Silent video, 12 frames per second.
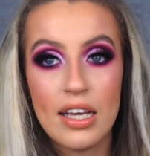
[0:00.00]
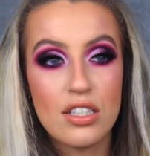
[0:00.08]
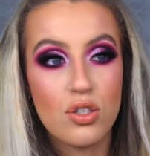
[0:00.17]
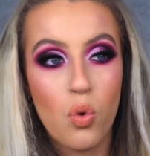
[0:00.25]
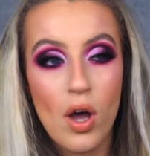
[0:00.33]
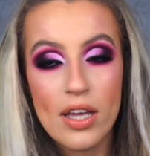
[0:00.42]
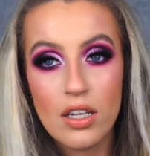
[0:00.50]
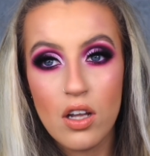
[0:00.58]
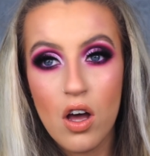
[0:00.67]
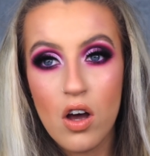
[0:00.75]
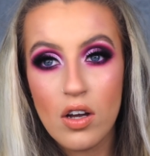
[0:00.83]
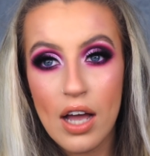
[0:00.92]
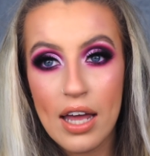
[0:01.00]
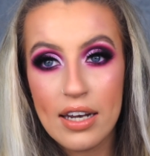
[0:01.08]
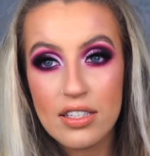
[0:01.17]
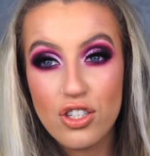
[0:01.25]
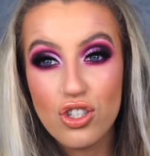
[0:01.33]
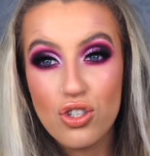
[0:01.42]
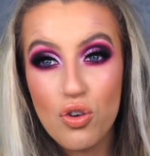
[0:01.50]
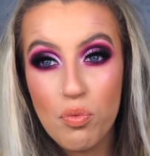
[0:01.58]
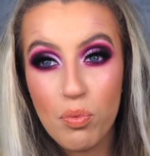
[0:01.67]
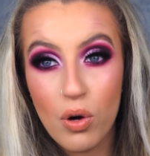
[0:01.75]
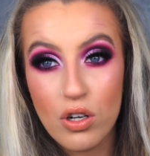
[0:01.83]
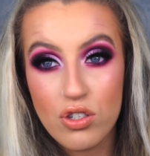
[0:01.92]
It's quite long and
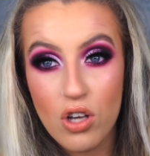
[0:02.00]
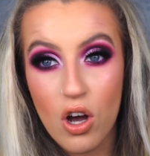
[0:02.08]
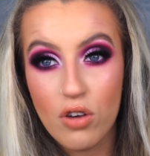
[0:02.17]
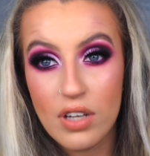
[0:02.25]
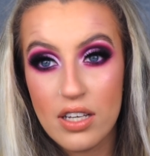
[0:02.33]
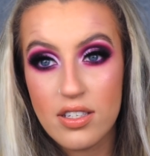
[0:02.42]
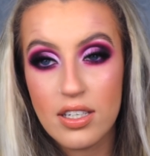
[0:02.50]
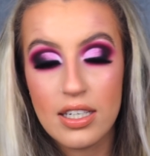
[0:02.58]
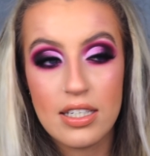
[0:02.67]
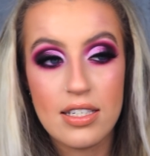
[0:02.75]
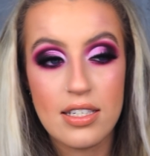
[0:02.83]
super soft, as you can